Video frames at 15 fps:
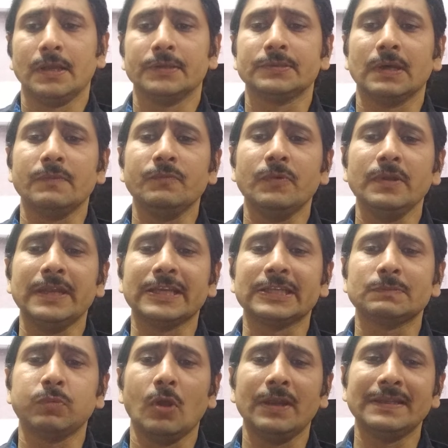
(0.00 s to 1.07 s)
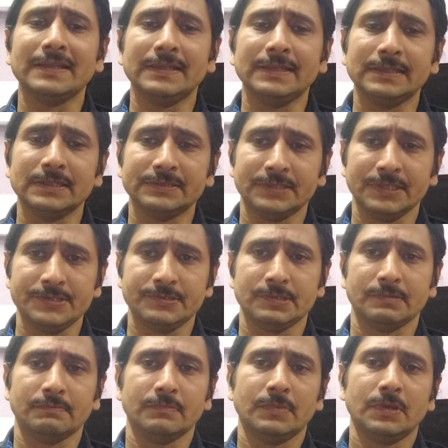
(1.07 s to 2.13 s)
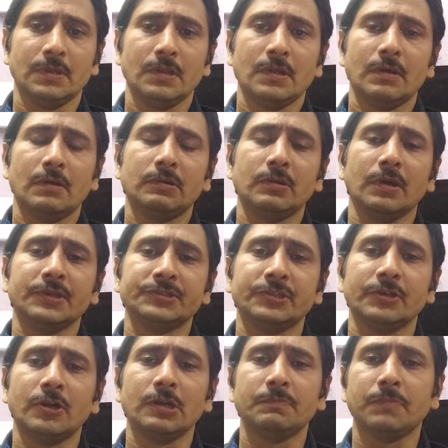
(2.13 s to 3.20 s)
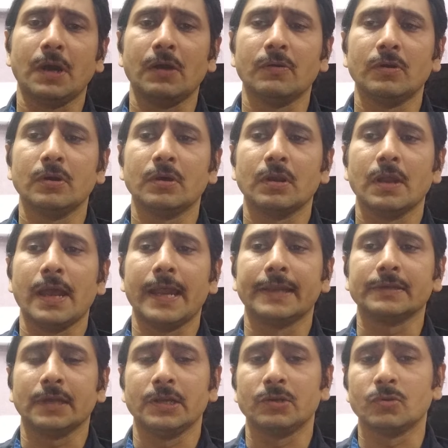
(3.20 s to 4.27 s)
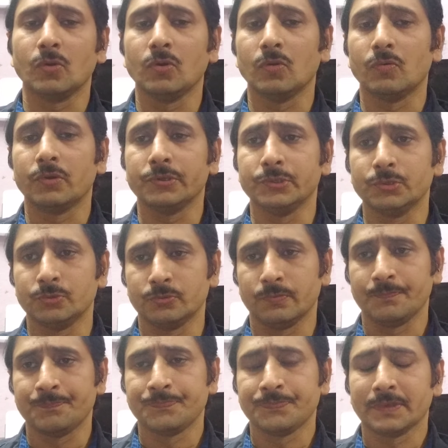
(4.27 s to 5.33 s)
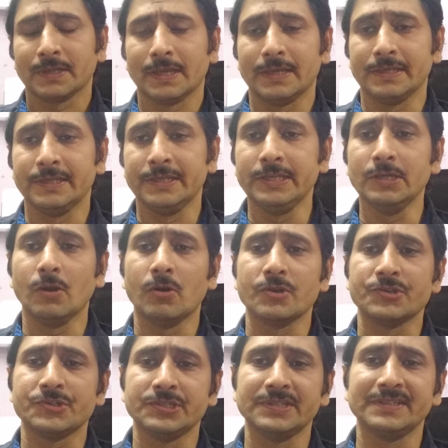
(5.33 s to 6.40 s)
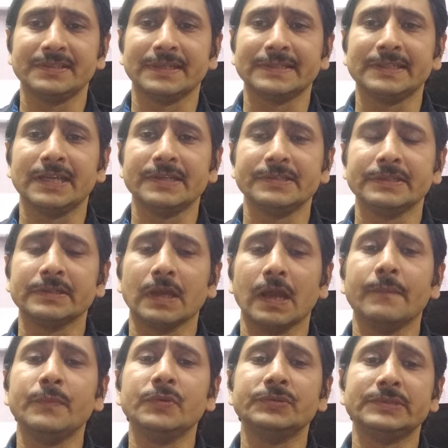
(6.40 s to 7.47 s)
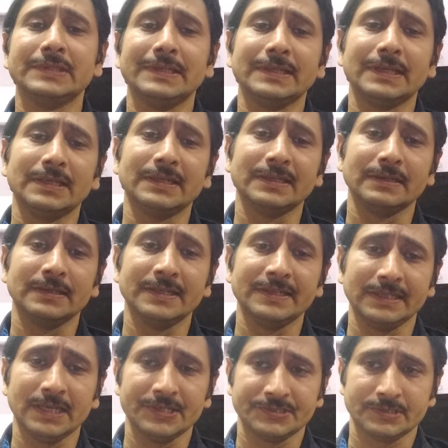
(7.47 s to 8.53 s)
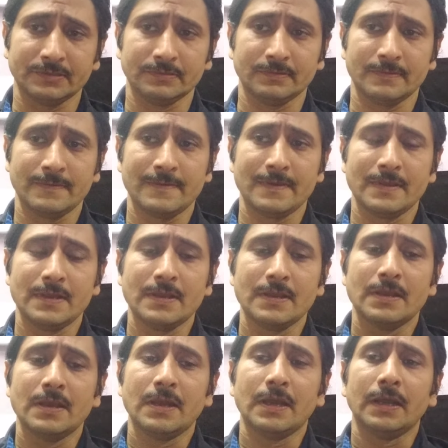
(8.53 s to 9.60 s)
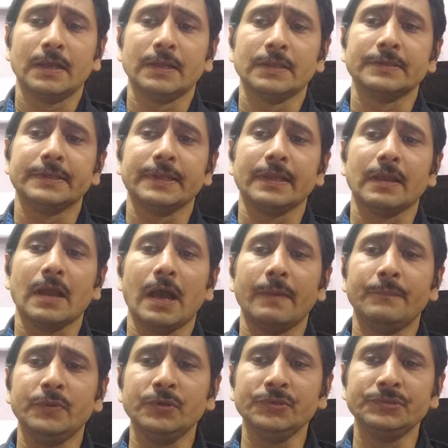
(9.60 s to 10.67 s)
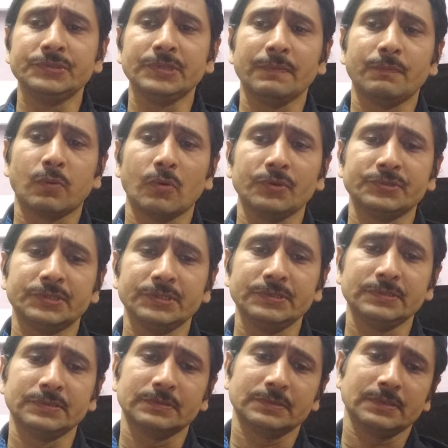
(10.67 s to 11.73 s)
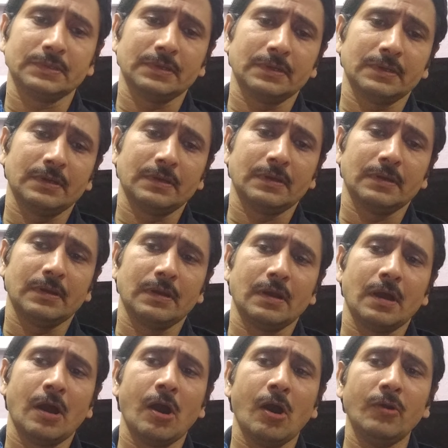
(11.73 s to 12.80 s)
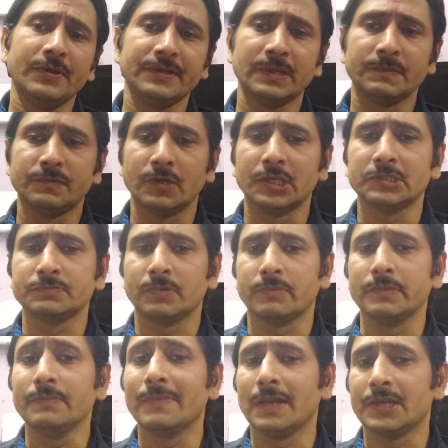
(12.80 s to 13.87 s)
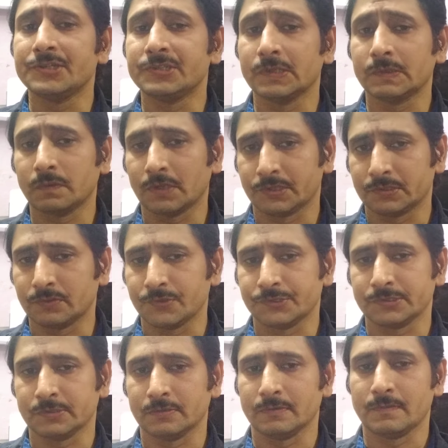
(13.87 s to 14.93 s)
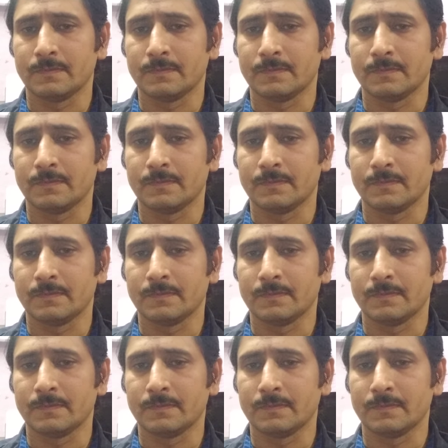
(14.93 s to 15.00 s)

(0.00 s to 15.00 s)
Someone exploits the legal system to assert power and control over you, and he or she is engaging abusive legal litigation. The abuse of process, how it differs from the malicious prosecution.